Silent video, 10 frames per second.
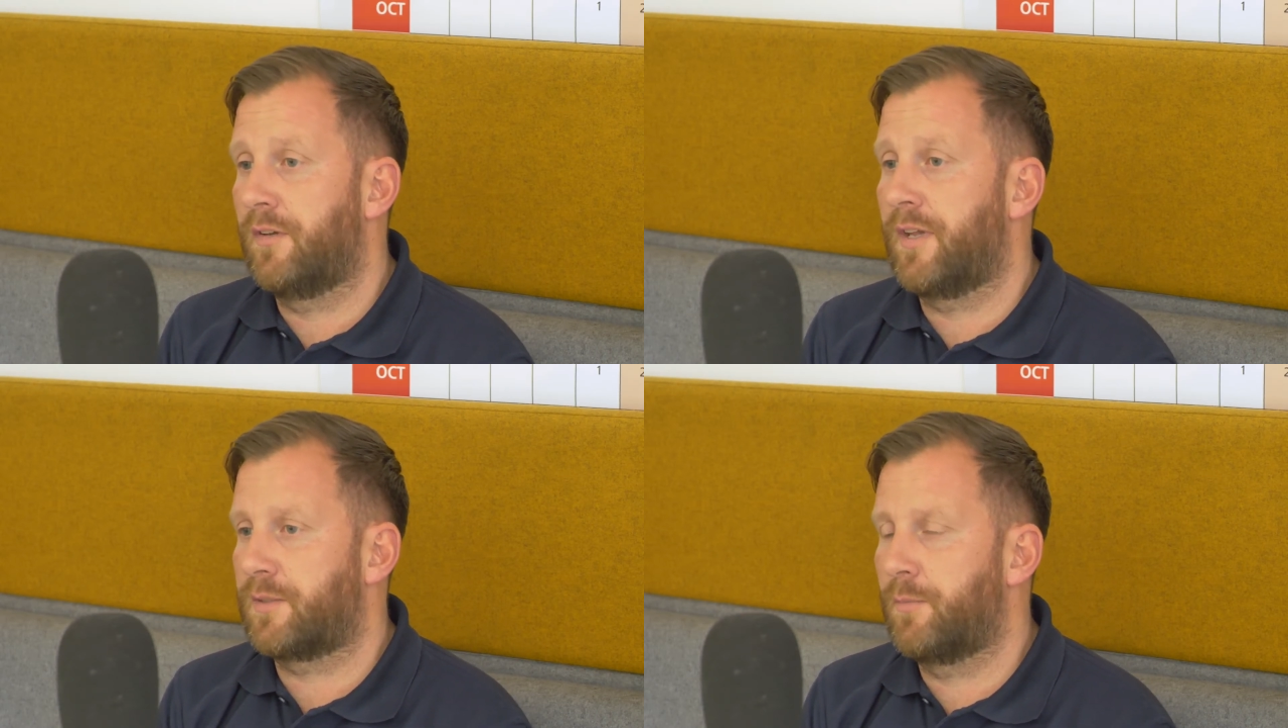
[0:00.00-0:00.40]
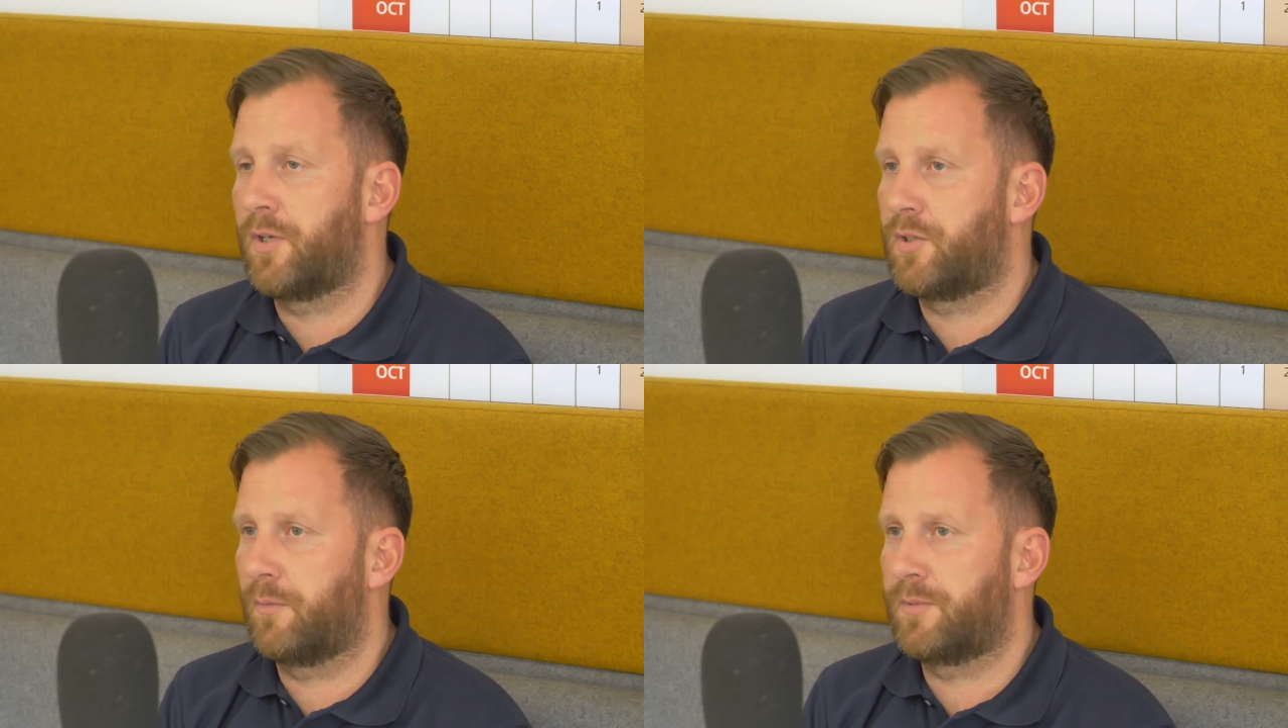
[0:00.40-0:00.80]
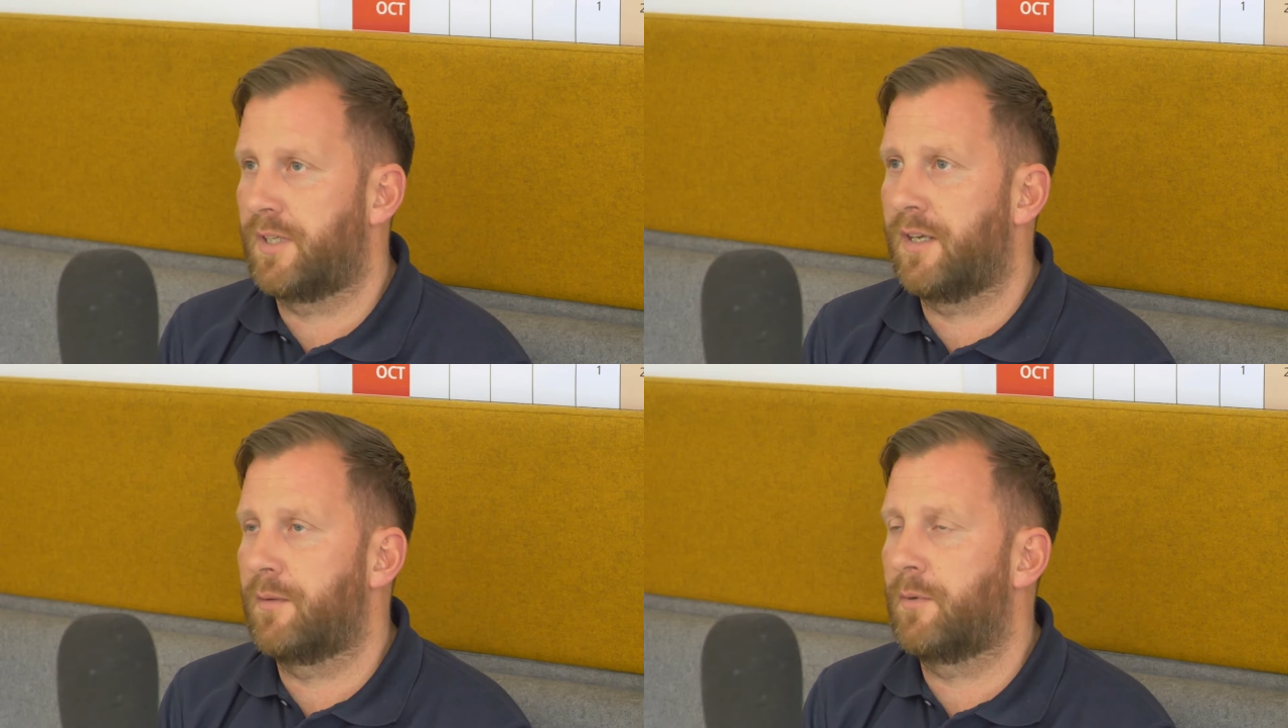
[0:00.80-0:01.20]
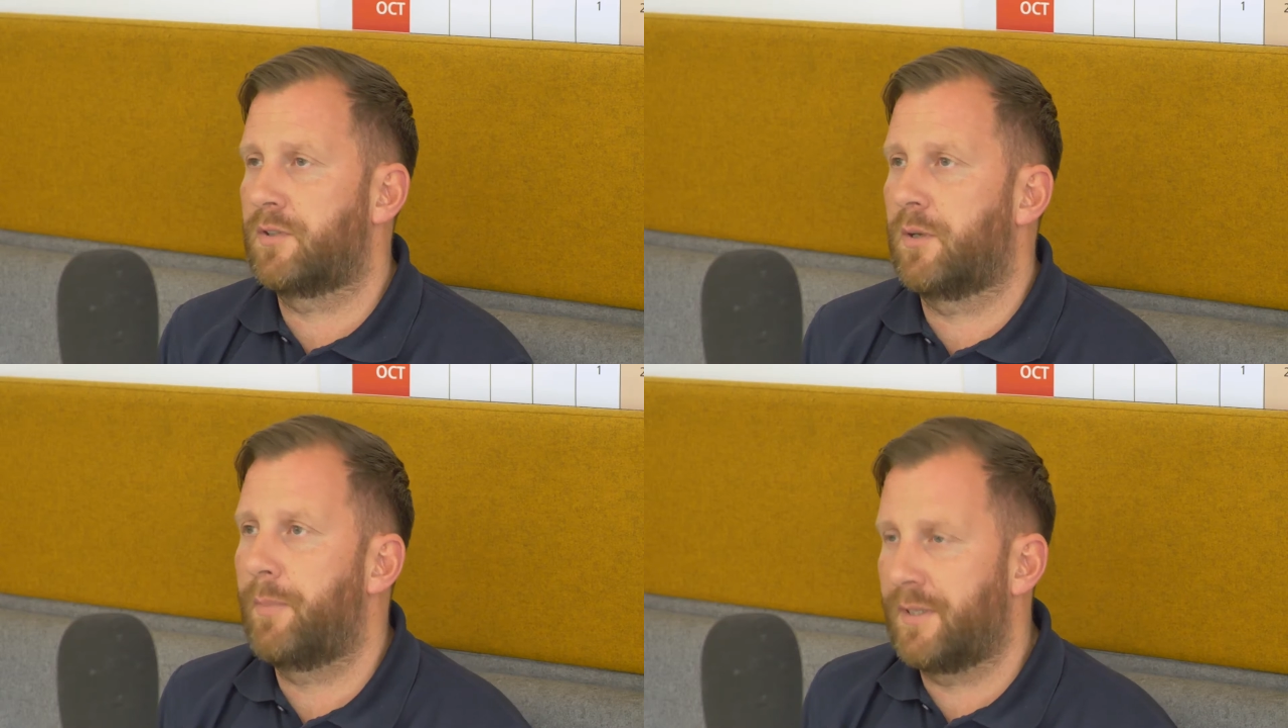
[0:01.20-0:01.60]
That's my job, to get the
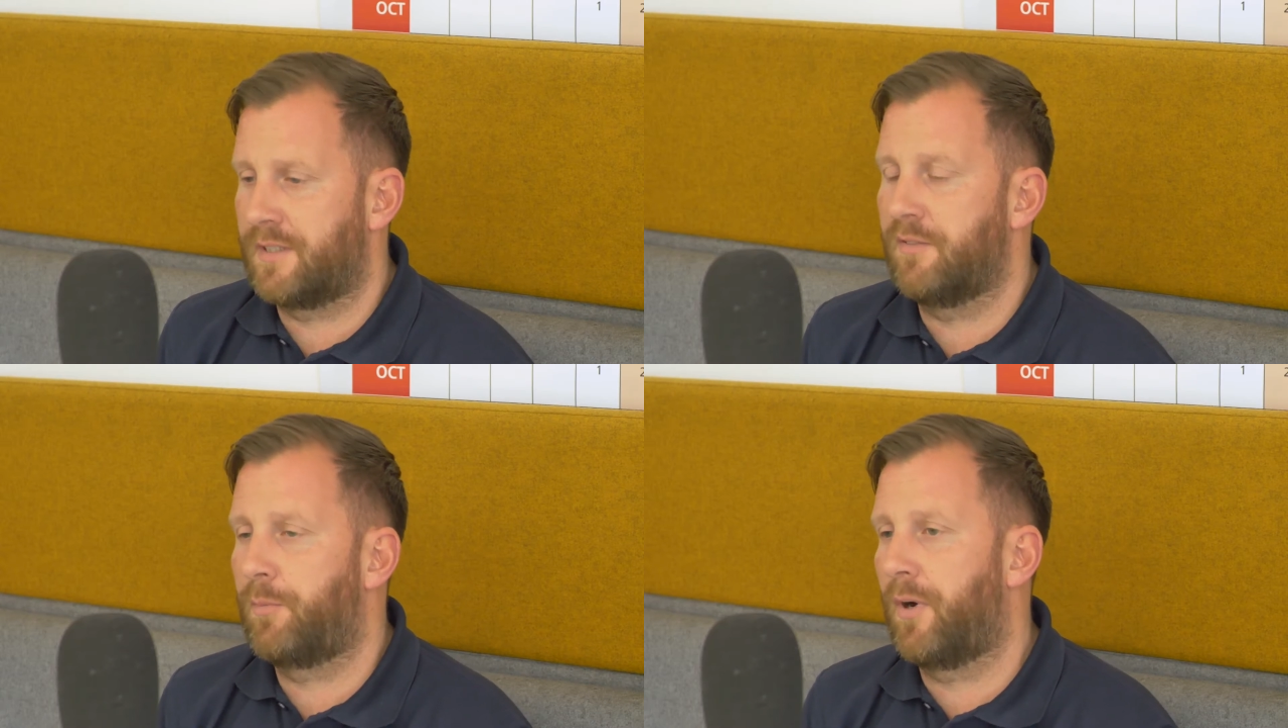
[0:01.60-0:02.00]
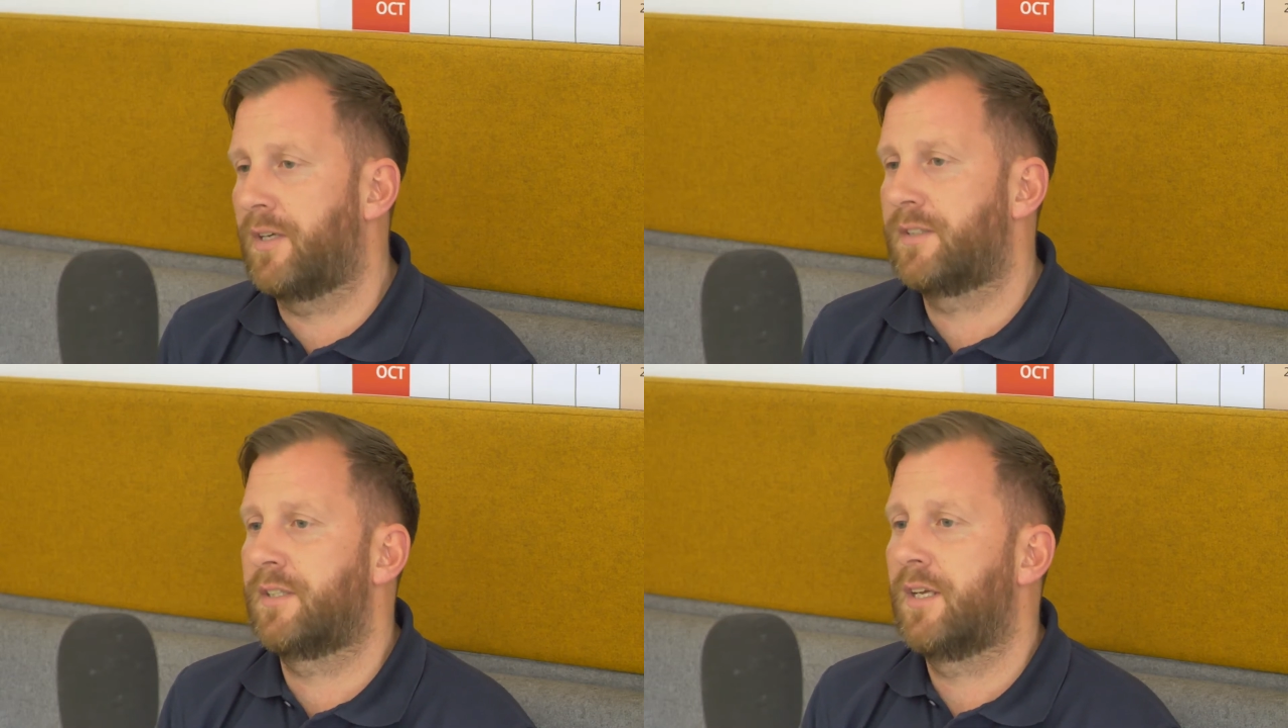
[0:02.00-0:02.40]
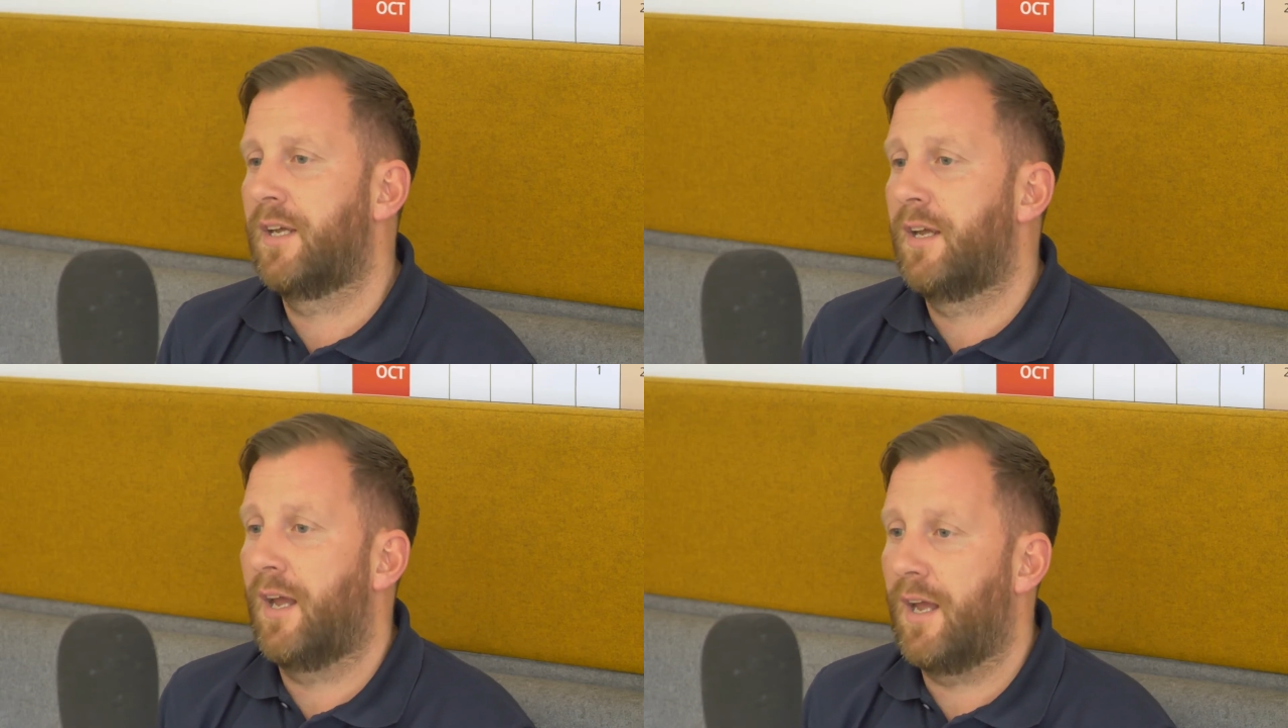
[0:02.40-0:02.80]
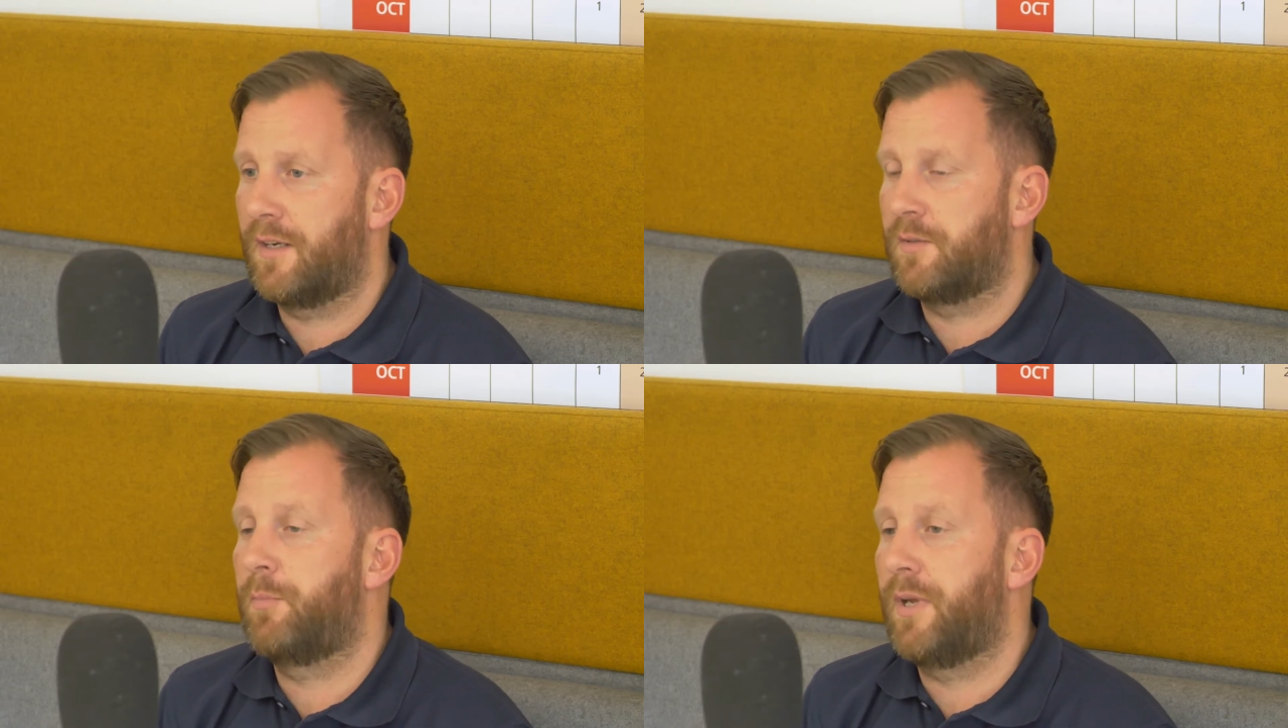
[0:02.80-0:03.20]
most competitive price
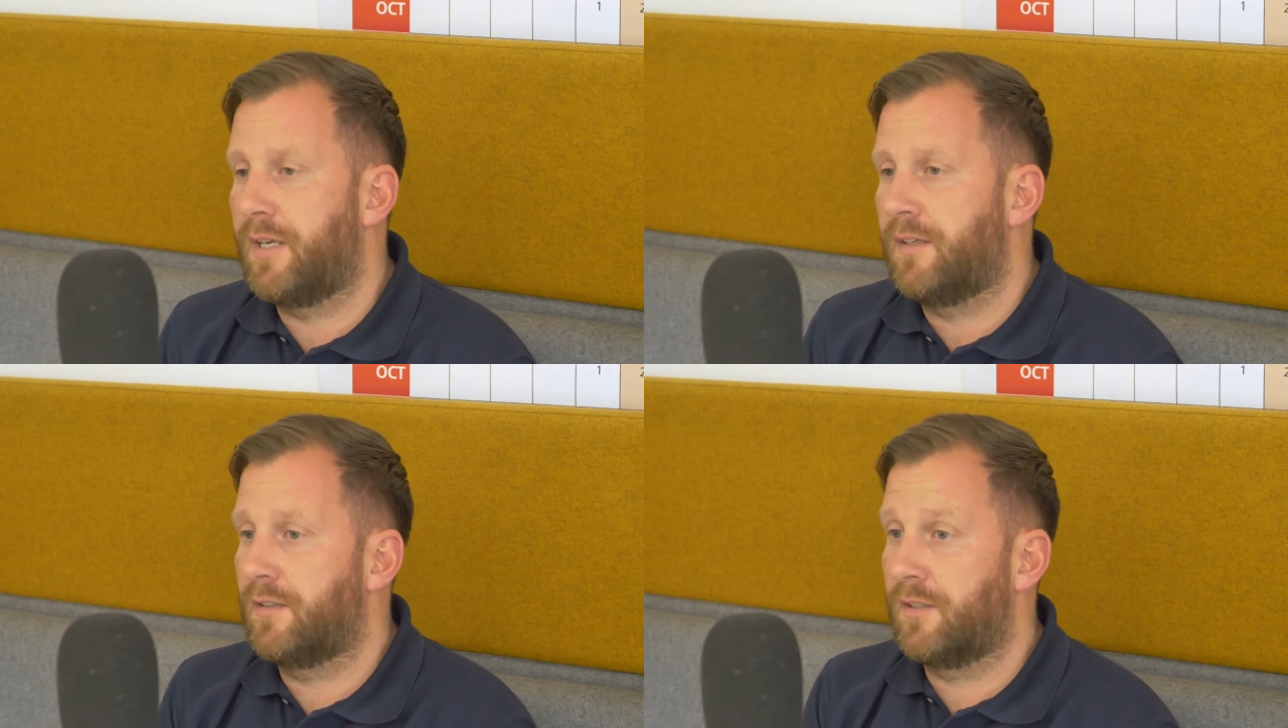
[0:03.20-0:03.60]
and be,